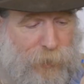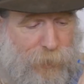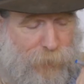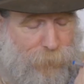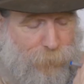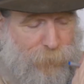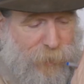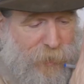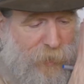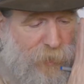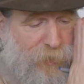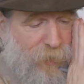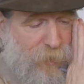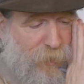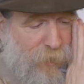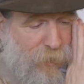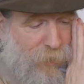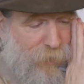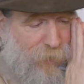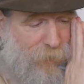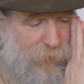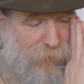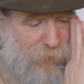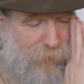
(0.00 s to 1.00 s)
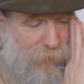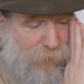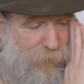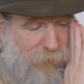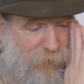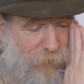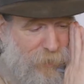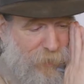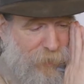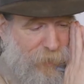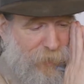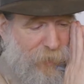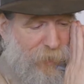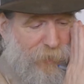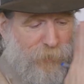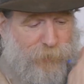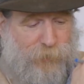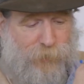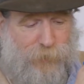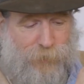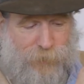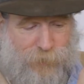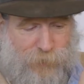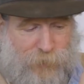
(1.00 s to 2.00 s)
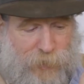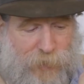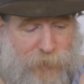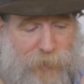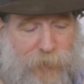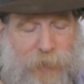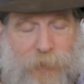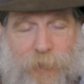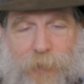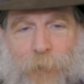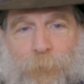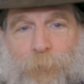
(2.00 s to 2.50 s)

Exactly. But as you say,